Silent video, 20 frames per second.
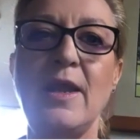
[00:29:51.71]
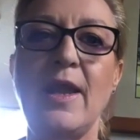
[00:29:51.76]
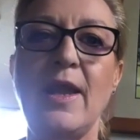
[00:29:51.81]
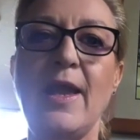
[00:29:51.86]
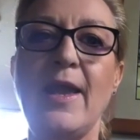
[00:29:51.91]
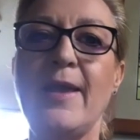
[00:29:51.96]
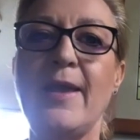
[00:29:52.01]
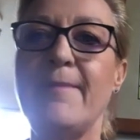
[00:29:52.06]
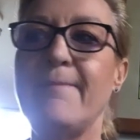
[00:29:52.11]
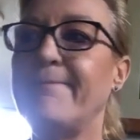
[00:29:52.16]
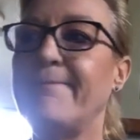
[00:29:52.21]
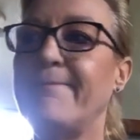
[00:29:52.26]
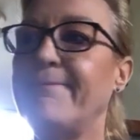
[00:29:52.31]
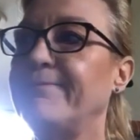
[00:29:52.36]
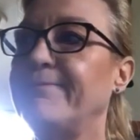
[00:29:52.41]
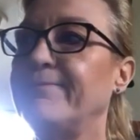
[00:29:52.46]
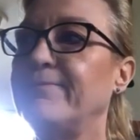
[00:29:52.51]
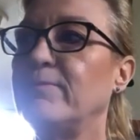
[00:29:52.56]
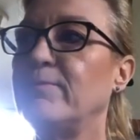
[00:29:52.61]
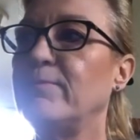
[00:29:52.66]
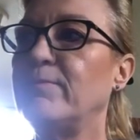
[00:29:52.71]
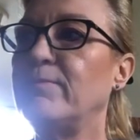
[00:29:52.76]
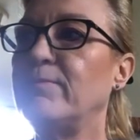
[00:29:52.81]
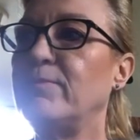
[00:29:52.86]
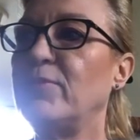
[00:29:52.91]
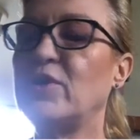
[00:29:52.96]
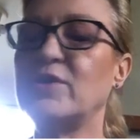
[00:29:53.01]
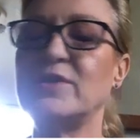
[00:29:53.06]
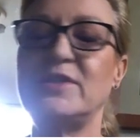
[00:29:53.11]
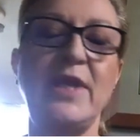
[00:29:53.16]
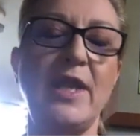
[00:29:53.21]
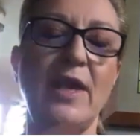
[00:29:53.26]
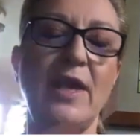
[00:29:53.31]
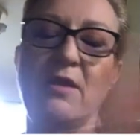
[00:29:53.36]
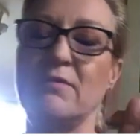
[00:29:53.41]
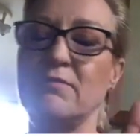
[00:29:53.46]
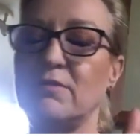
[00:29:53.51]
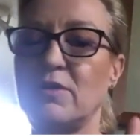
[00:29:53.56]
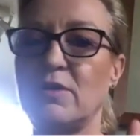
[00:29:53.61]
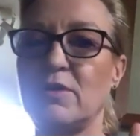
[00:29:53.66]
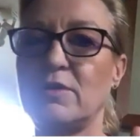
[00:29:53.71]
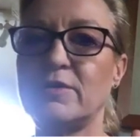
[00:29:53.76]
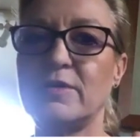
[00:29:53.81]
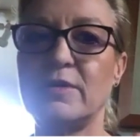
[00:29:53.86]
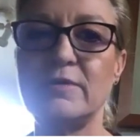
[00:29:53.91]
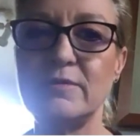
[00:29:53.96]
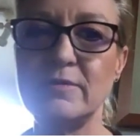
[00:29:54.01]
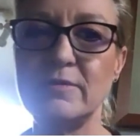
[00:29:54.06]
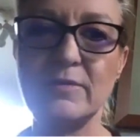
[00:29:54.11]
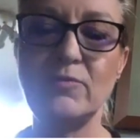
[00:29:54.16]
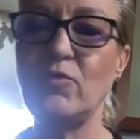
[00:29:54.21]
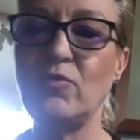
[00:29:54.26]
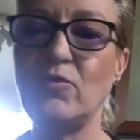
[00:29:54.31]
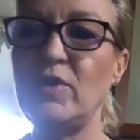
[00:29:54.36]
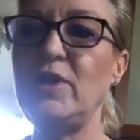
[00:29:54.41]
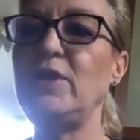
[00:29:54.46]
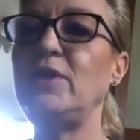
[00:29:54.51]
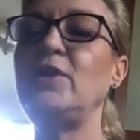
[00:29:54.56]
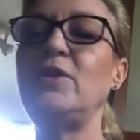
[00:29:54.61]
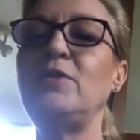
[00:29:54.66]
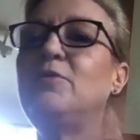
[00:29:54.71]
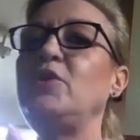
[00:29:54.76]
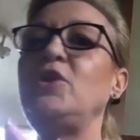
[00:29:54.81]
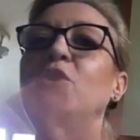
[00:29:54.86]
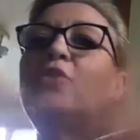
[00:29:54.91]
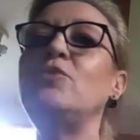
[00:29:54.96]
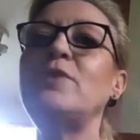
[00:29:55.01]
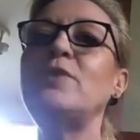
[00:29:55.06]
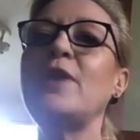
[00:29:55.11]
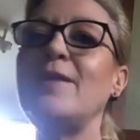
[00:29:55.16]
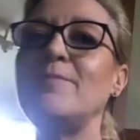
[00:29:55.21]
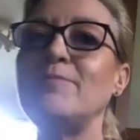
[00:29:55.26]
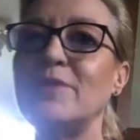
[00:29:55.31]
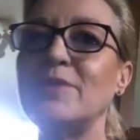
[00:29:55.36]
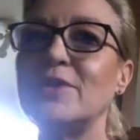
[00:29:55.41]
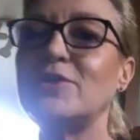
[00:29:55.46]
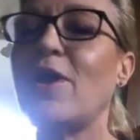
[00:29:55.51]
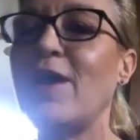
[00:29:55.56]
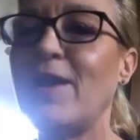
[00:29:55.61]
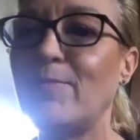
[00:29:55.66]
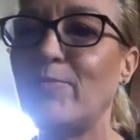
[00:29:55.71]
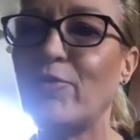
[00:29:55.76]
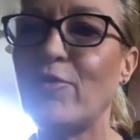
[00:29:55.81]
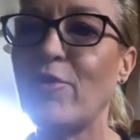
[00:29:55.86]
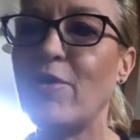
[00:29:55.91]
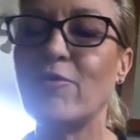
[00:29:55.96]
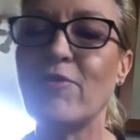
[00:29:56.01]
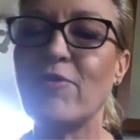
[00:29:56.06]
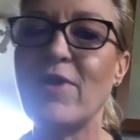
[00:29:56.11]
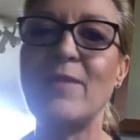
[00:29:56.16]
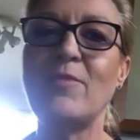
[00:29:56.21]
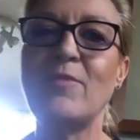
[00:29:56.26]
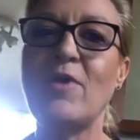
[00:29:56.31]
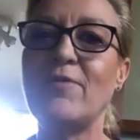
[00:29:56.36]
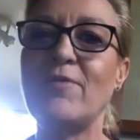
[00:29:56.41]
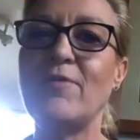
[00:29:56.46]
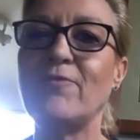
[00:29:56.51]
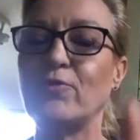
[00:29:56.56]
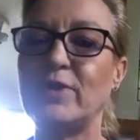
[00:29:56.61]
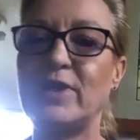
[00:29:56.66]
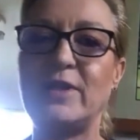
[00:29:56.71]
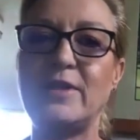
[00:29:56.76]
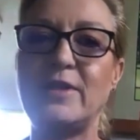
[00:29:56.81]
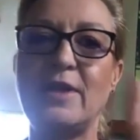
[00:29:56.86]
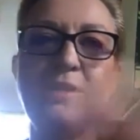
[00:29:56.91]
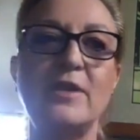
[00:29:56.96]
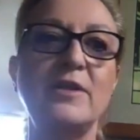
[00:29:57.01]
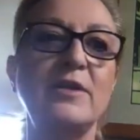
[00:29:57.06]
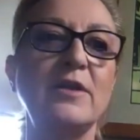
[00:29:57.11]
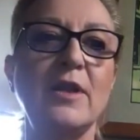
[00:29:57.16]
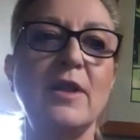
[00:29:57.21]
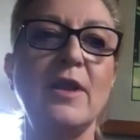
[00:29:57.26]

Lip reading: Because, God, you name the diet program, I've already done it.